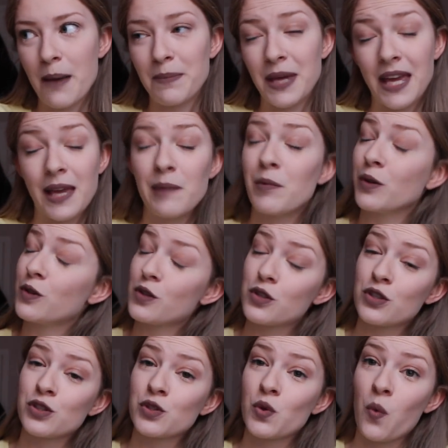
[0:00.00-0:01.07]
being able to
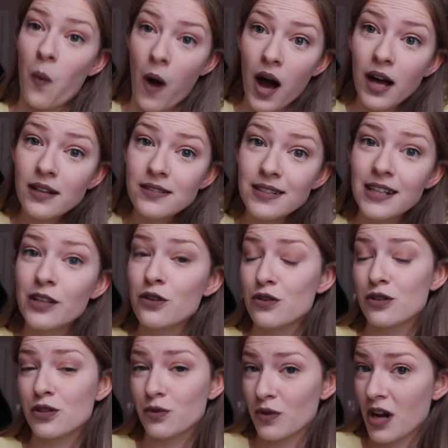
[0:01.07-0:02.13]
squat in your
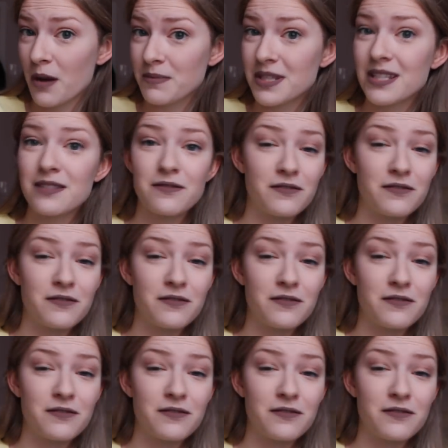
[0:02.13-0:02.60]
scrubs is